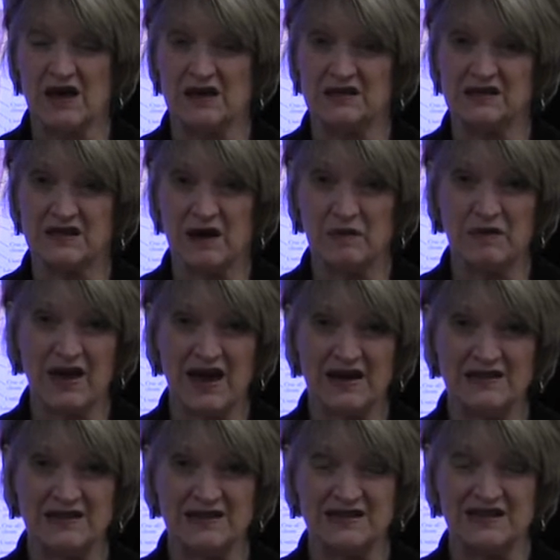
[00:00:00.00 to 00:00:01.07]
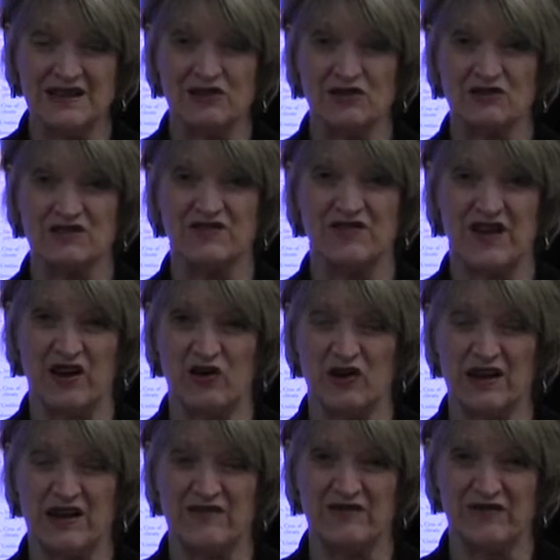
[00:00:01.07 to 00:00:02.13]
In some cases, it looks
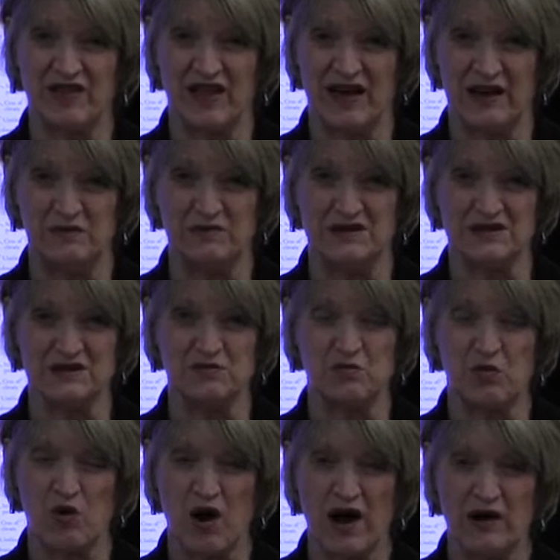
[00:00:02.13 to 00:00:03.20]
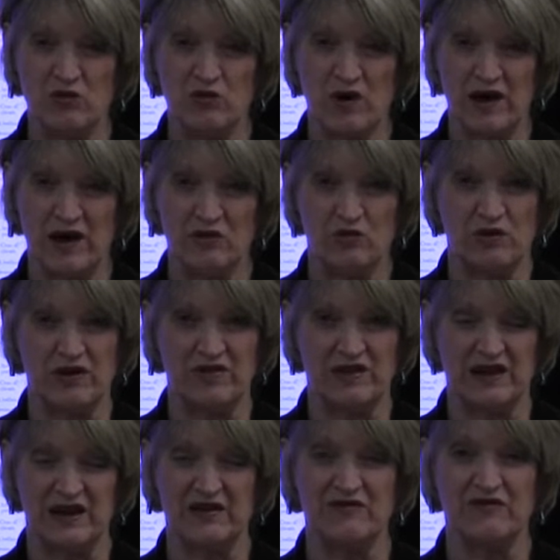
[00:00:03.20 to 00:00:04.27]
very inflamed. It's bright red with
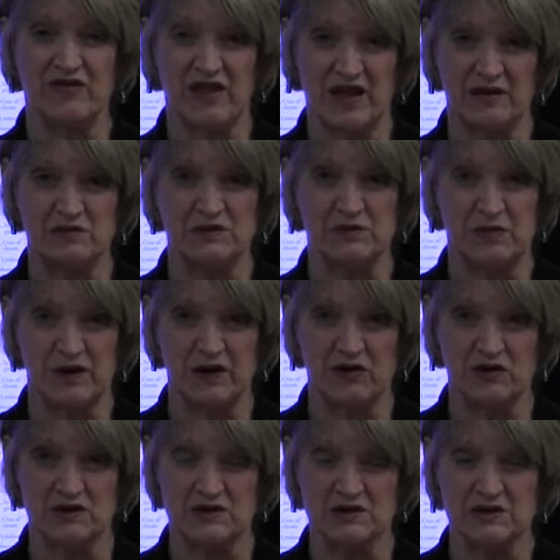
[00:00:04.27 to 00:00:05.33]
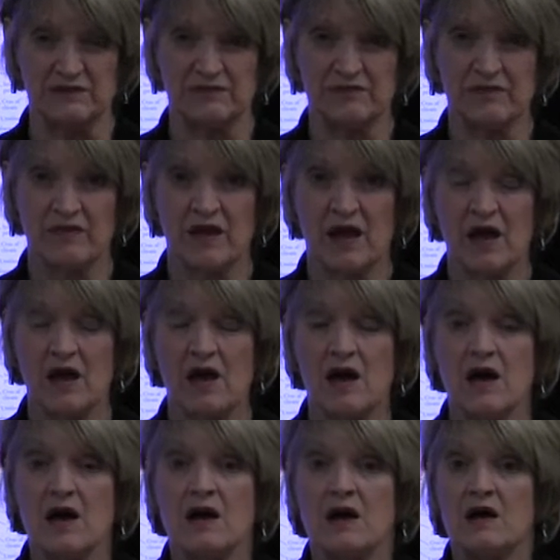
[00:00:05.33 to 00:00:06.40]
an inflamed appearance.
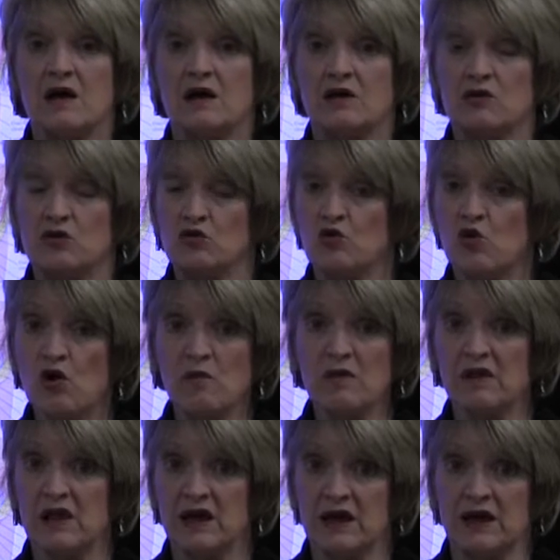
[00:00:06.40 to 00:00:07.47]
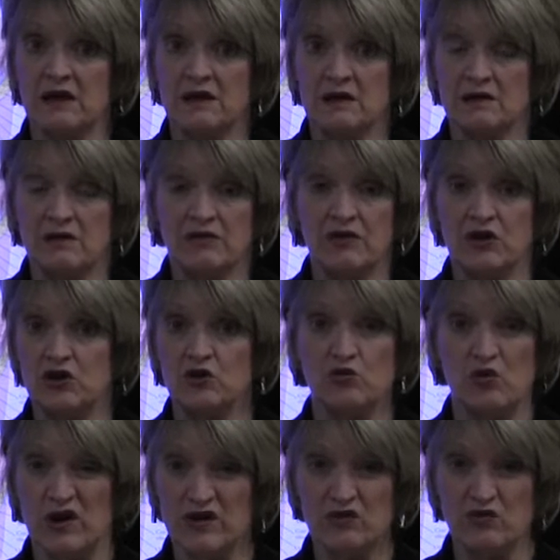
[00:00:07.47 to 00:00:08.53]
Normally, the
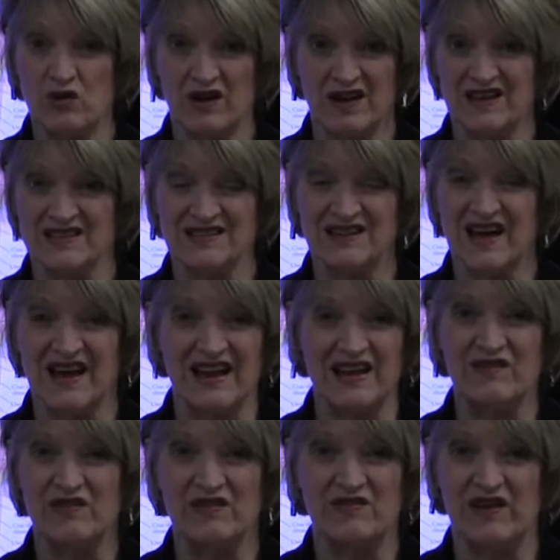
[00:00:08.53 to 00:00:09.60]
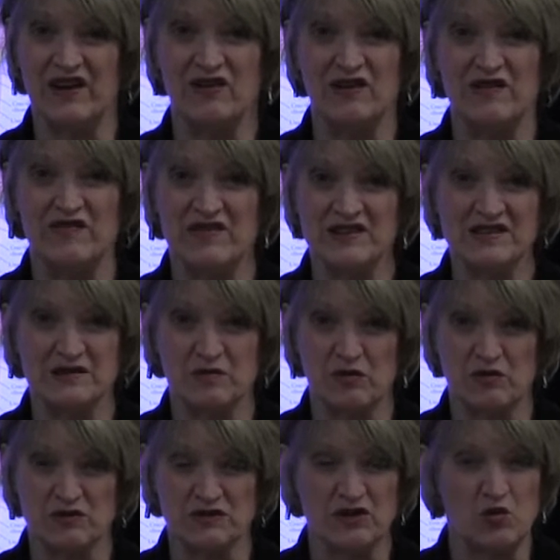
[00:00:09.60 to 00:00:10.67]
urethra is not even very
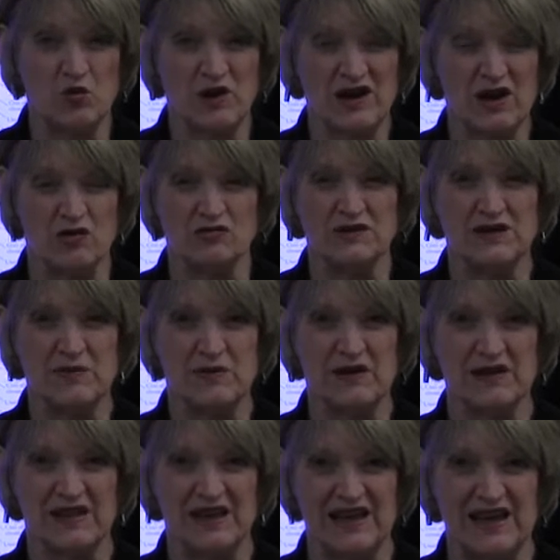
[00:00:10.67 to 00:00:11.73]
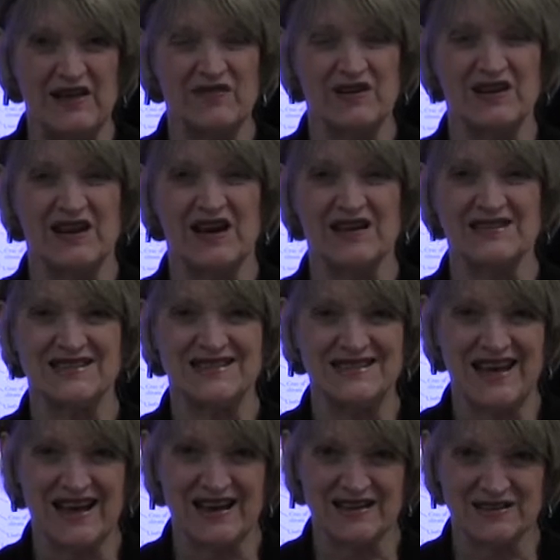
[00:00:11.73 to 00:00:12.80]
visible, so we don't typically even
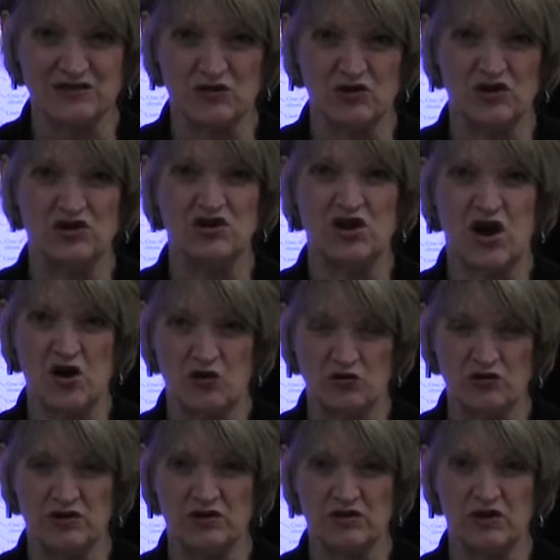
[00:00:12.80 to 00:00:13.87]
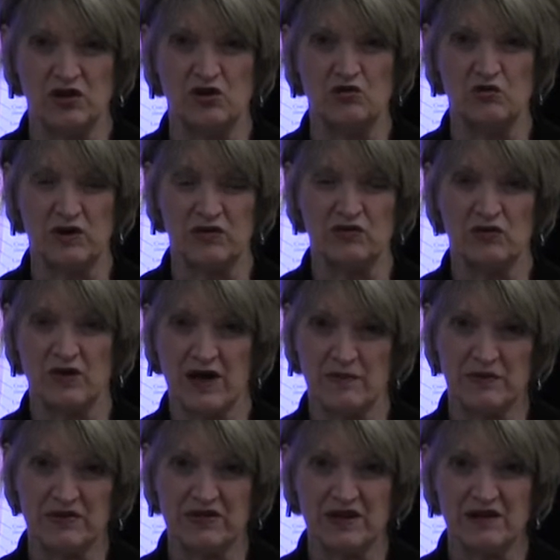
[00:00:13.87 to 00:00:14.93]
assess or note the urethral
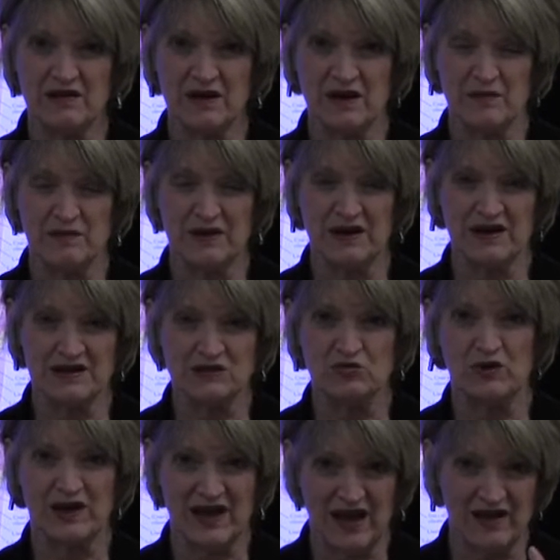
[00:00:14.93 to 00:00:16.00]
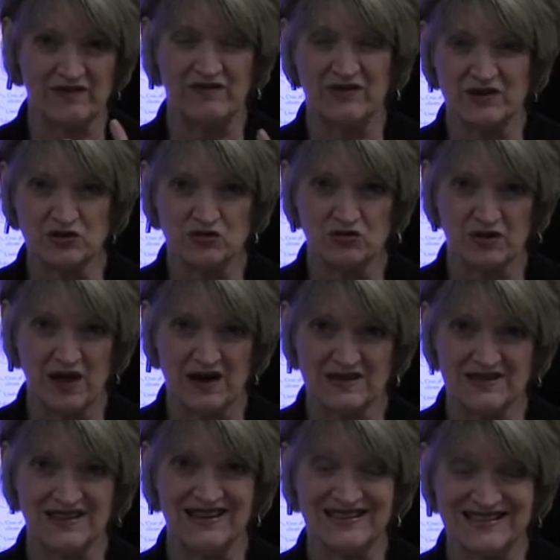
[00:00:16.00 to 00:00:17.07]
epithelium because we can't
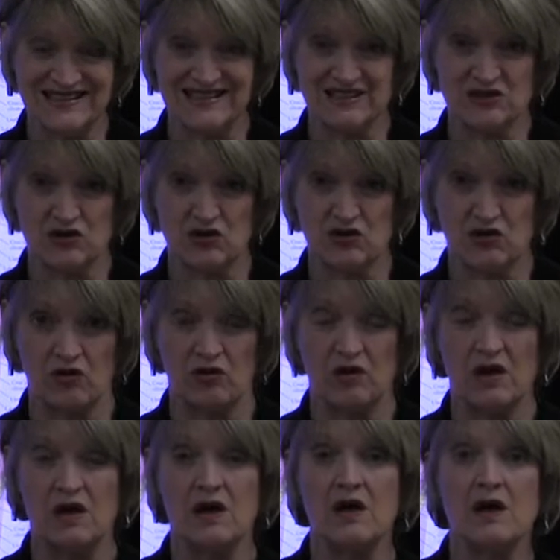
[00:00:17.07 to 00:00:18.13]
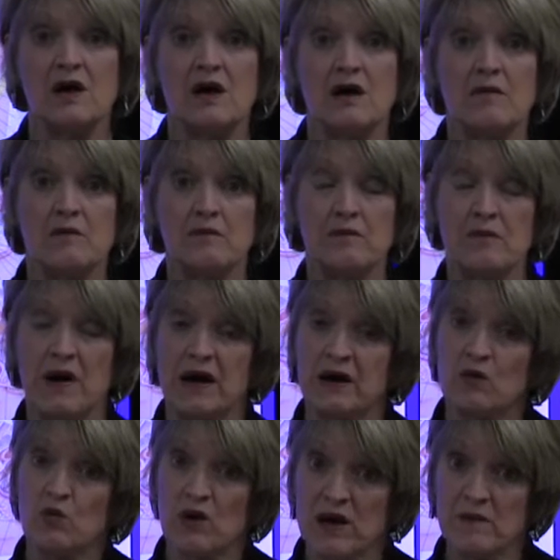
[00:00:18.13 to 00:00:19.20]
visualize it. It's internal. But
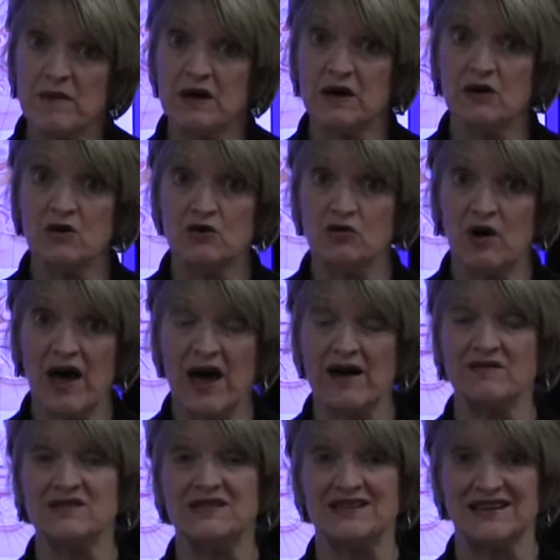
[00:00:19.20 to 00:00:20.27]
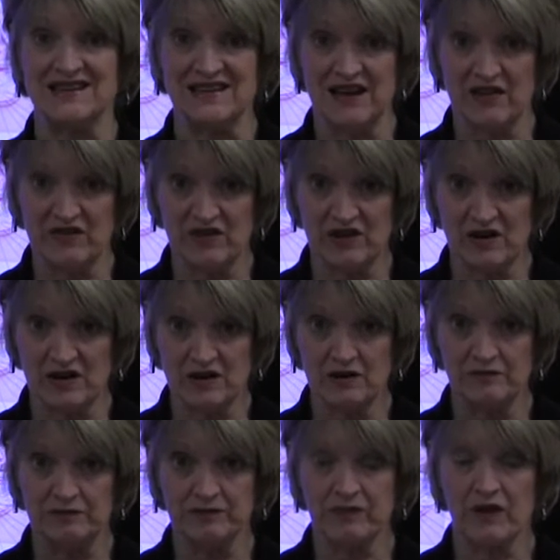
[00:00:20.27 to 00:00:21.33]
in women who have significant
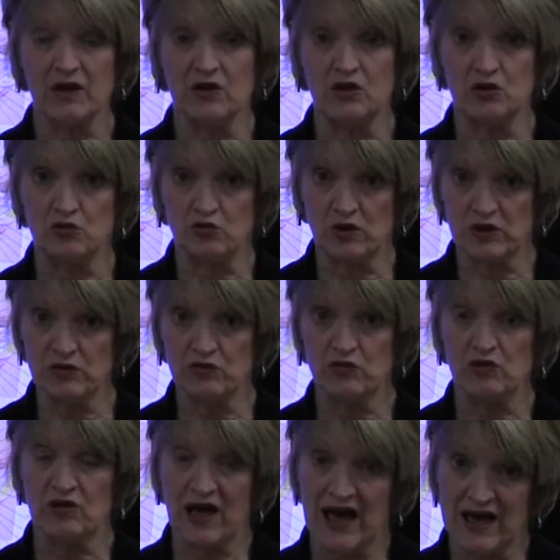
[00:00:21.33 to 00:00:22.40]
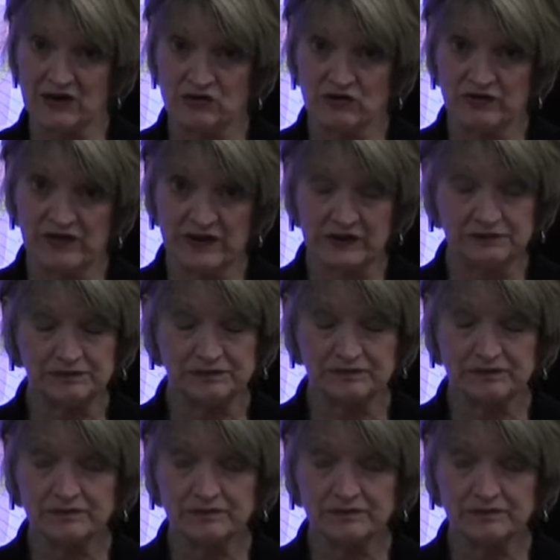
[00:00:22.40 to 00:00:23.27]
urethral atrophy,